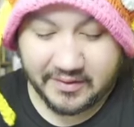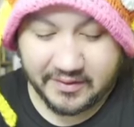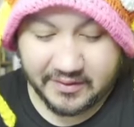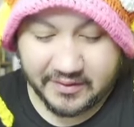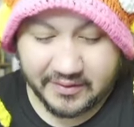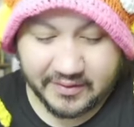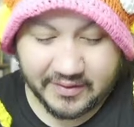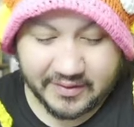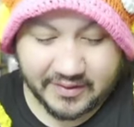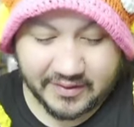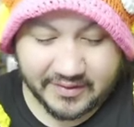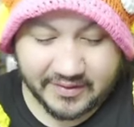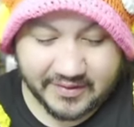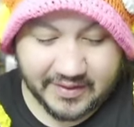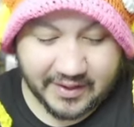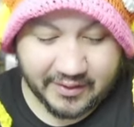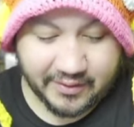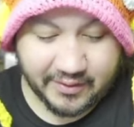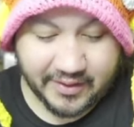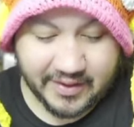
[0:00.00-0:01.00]
The
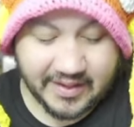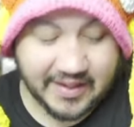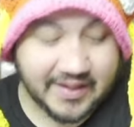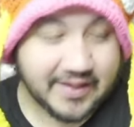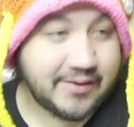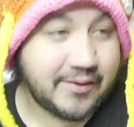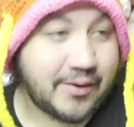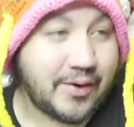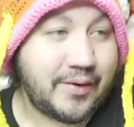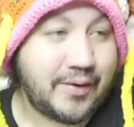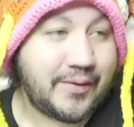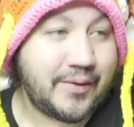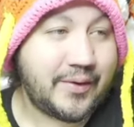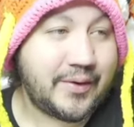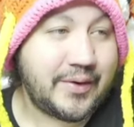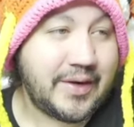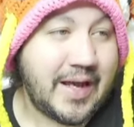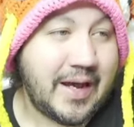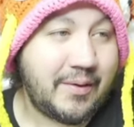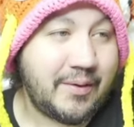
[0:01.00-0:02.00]
centering is off on
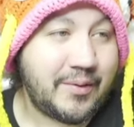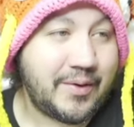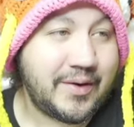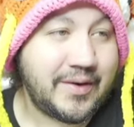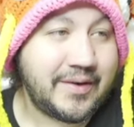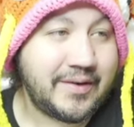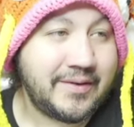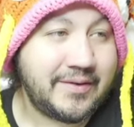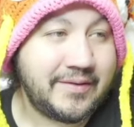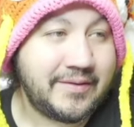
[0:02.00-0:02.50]
that one.